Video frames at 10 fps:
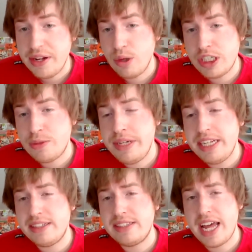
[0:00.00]
which
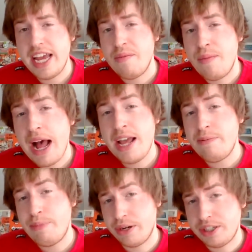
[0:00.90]
means that in my
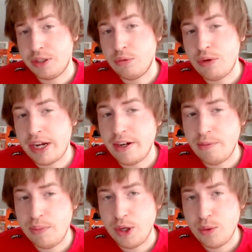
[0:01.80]
personal
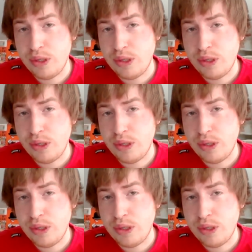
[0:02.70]
record book,